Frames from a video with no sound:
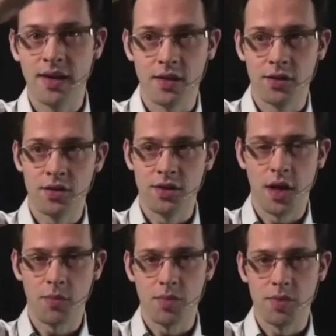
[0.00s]
on the
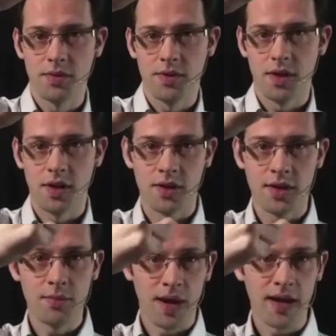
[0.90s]
top, or
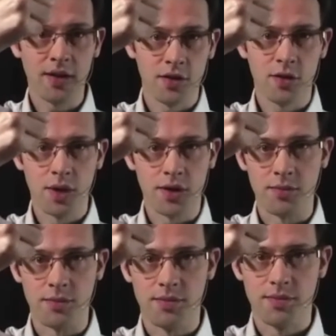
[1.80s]
in my hand on the
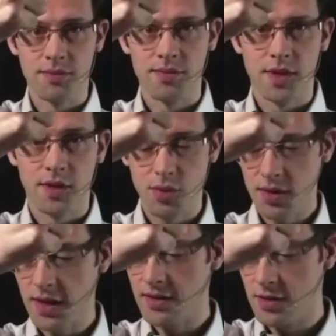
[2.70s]
bottom? Put
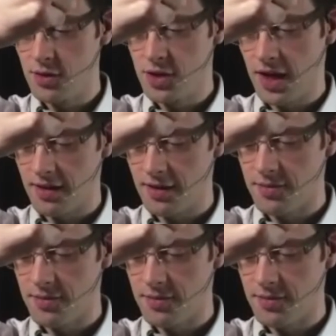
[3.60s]
that in the chat.